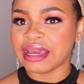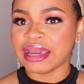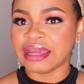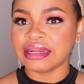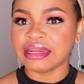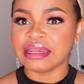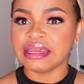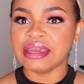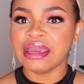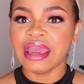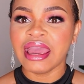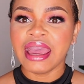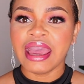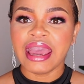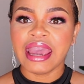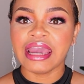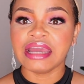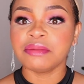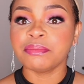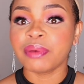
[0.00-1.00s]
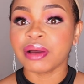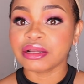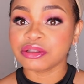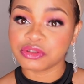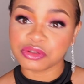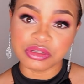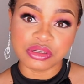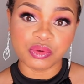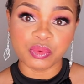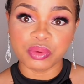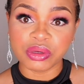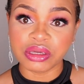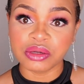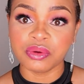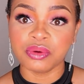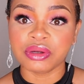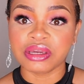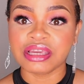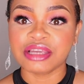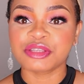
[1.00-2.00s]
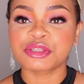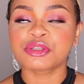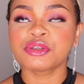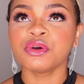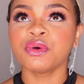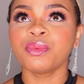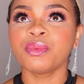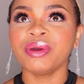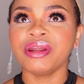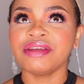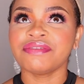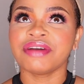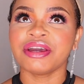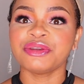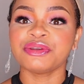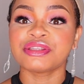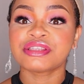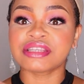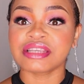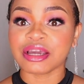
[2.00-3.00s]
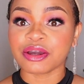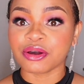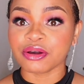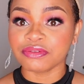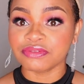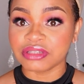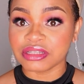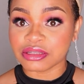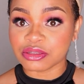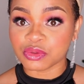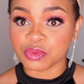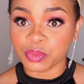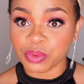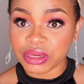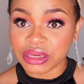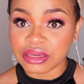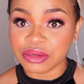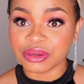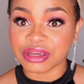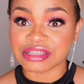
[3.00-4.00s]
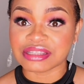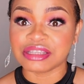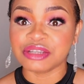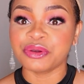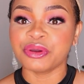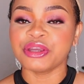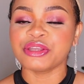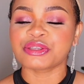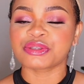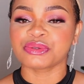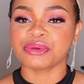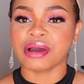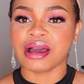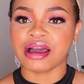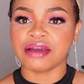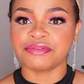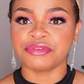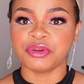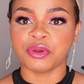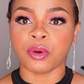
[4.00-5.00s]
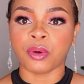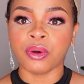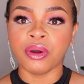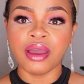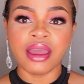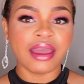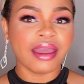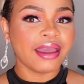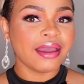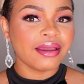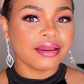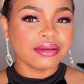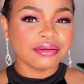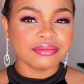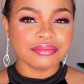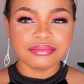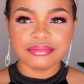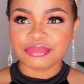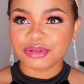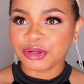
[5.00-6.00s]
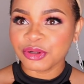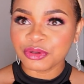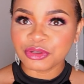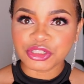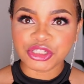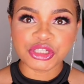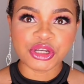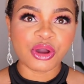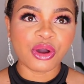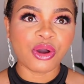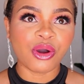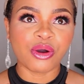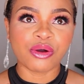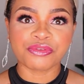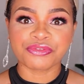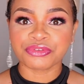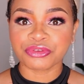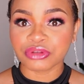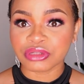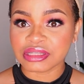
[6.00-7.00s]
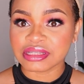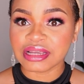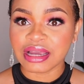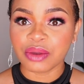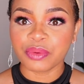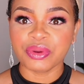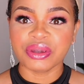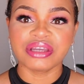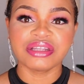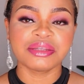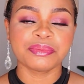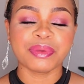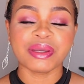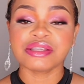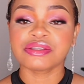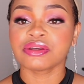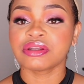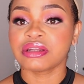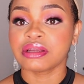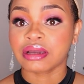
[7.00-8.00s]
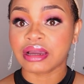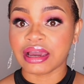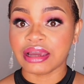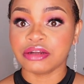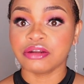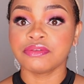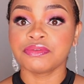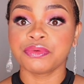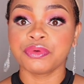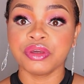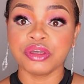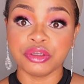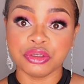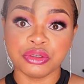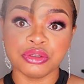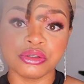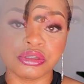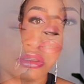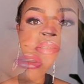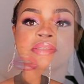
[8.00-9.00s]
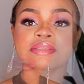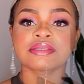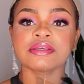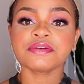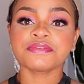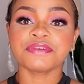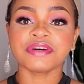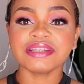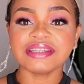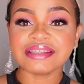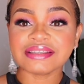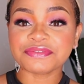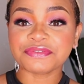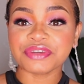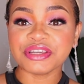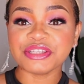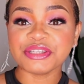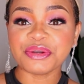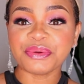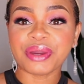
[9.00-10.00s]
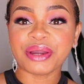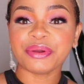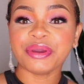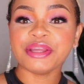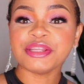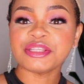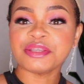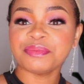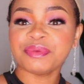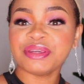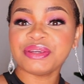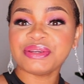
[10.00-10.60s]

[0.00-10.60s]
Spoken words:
any headband to the wig. Okay, so whenever you take off this wig, you are still going to have your closure or frontal wig. It depends on the kind of wig you use. So for this video, we're going to be